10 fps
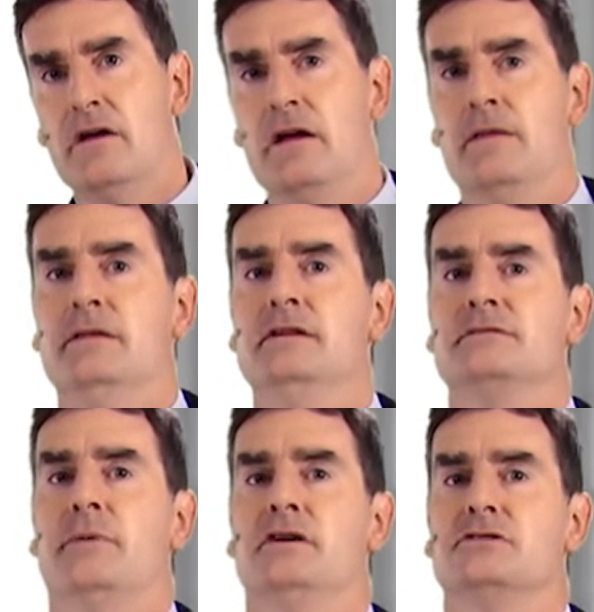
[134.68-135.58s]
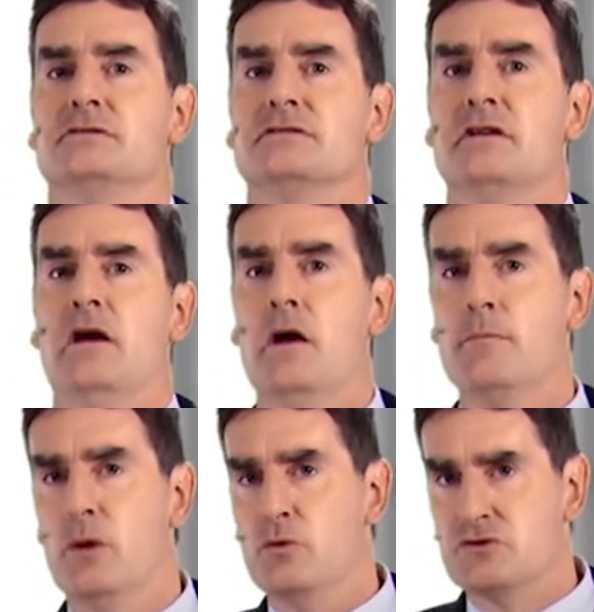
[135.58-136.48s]
in these patients.
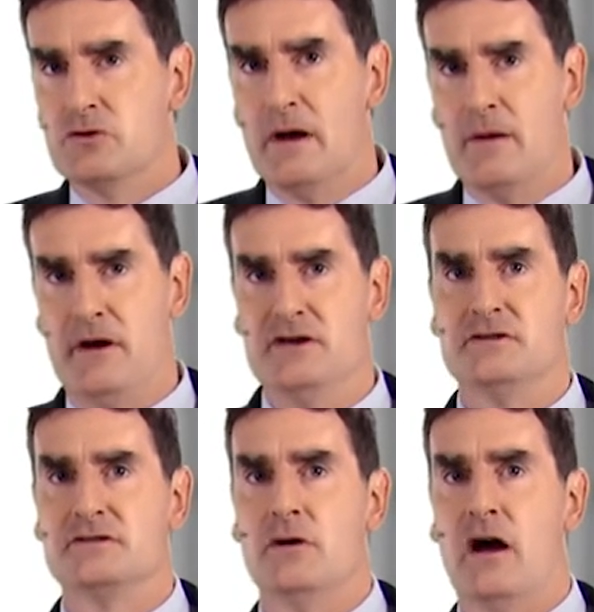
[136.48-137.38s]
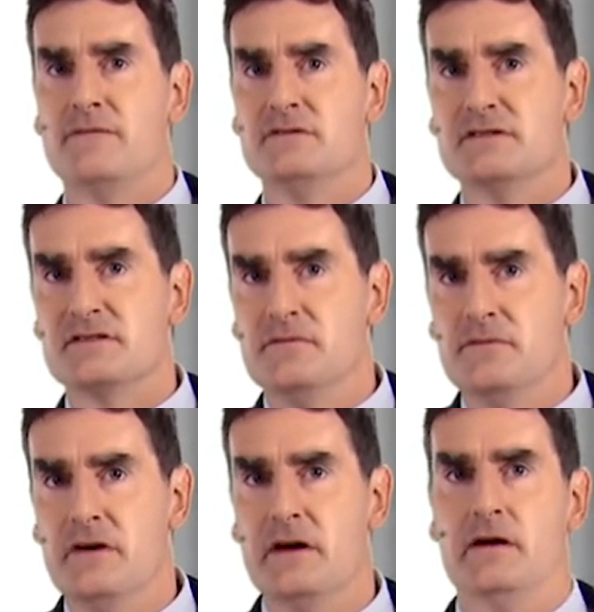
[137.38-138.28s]
But we're talking about patients who have
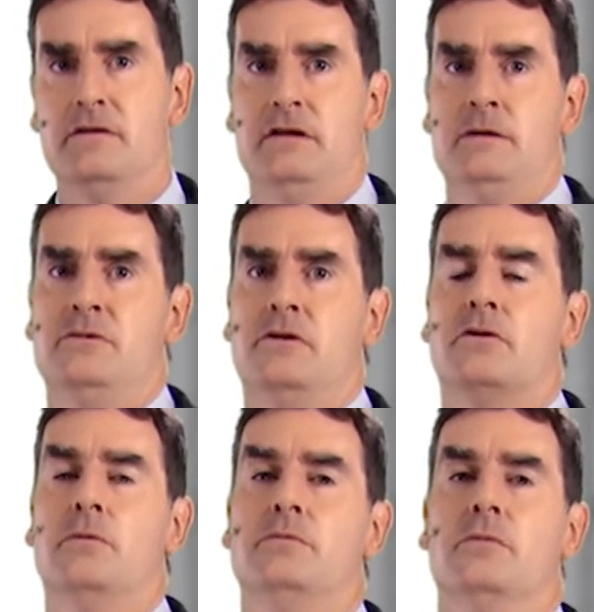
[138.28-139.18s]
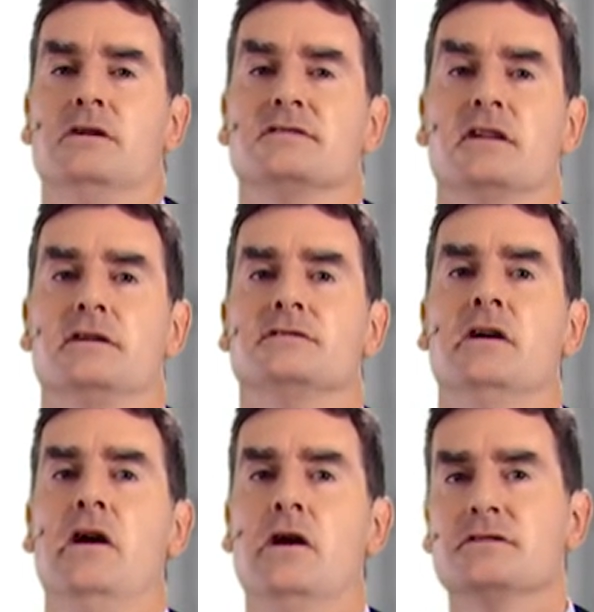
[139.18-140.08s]
severe immunocompromised state.
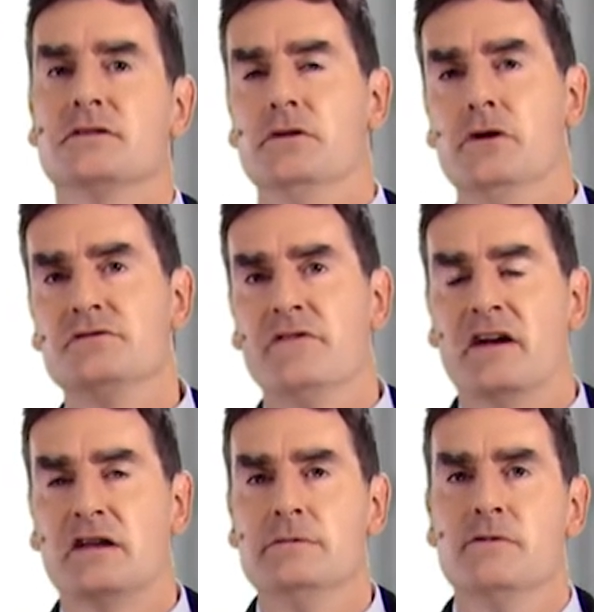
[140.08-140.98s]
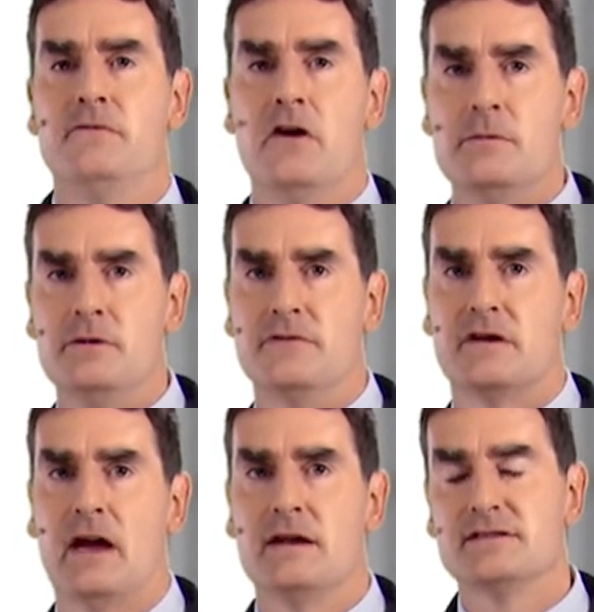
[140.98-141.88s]
So those who've had chemotherapy for
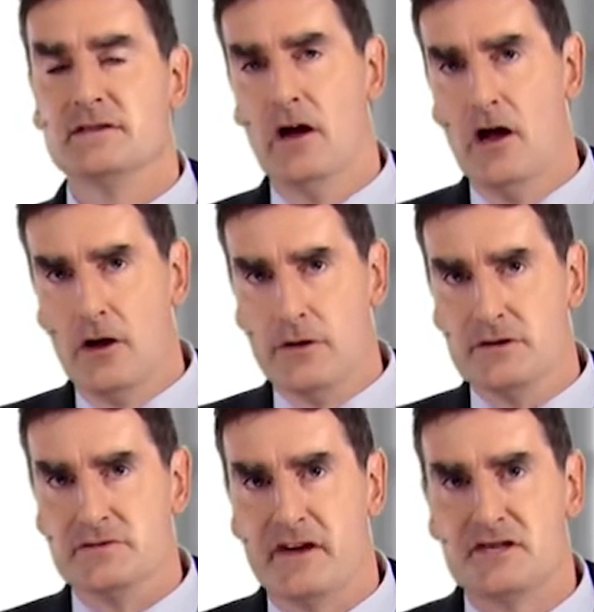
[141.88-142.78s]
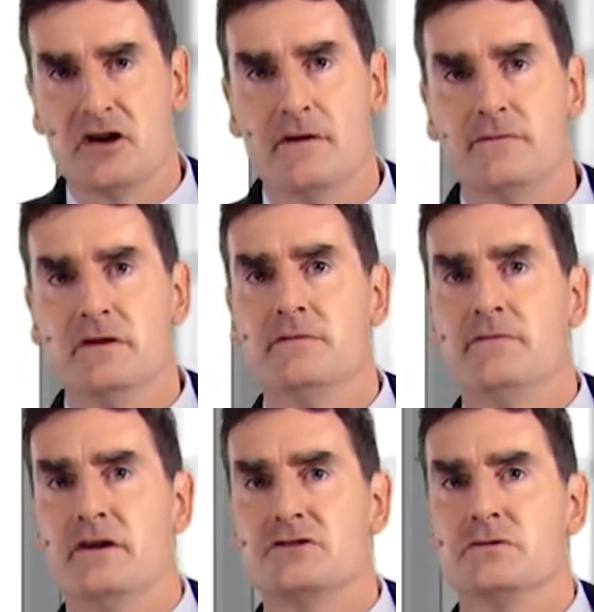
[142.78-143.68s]
cancer, those with HIV
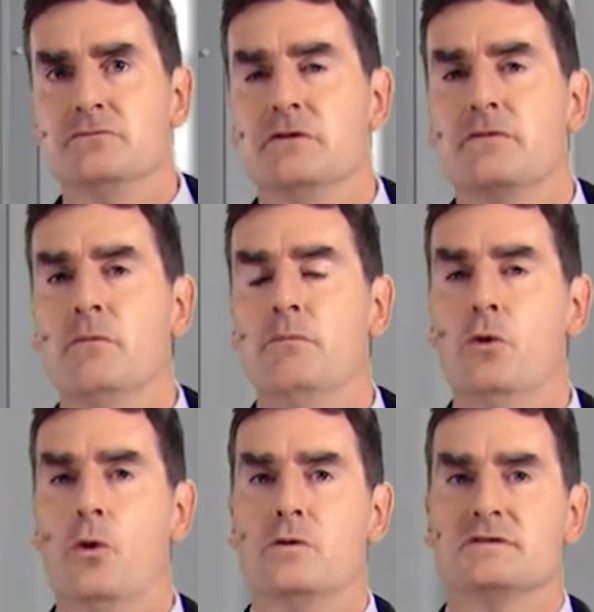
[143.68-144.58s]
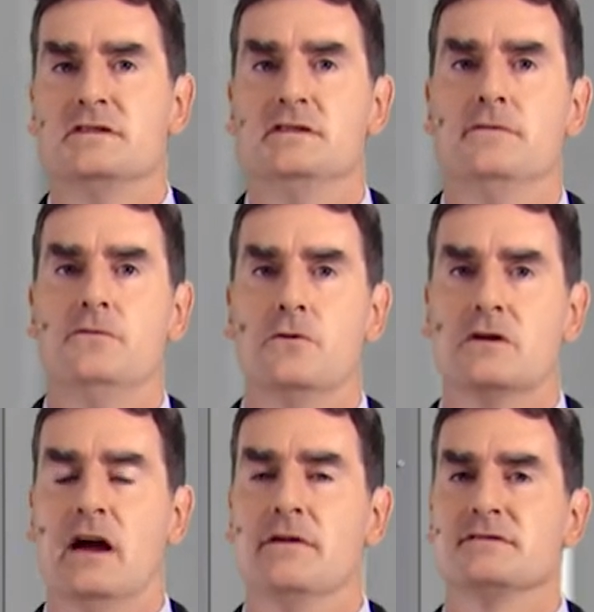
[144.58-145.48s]
infection with poor
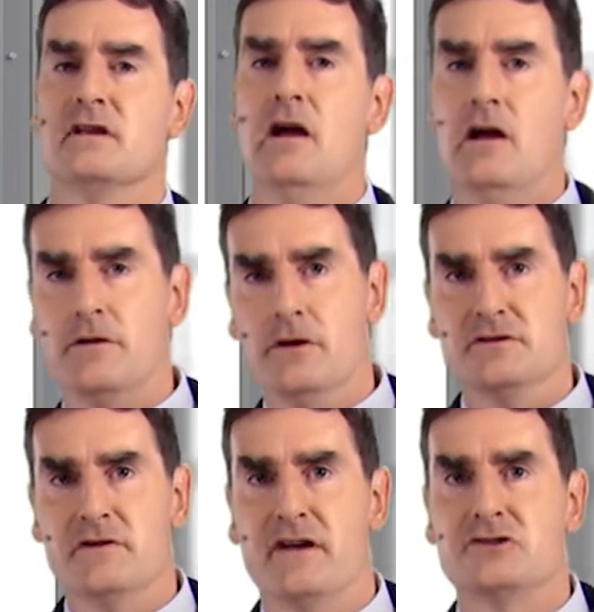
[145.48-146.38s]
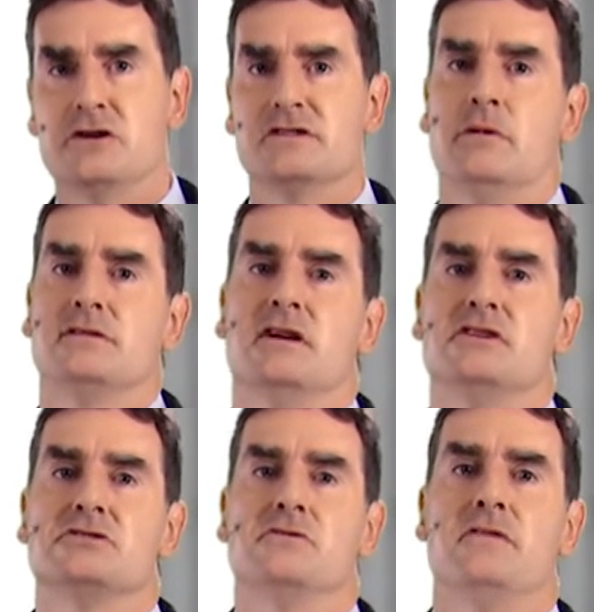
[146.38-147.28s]
CD4 counts, those who had
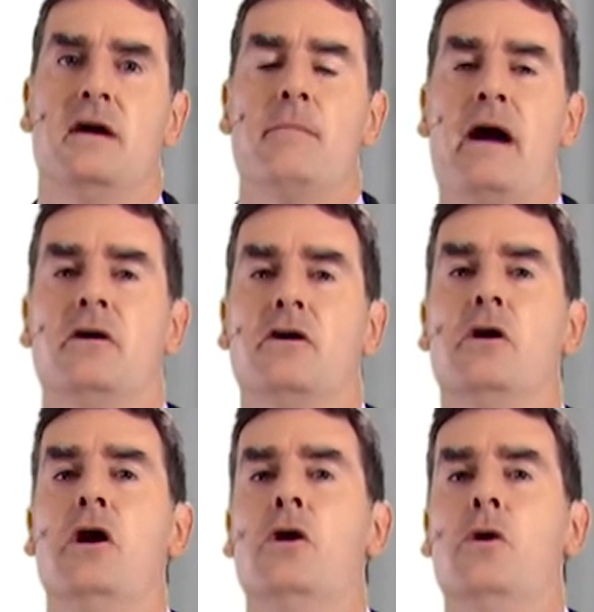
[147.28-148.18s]
transplantation of their marrow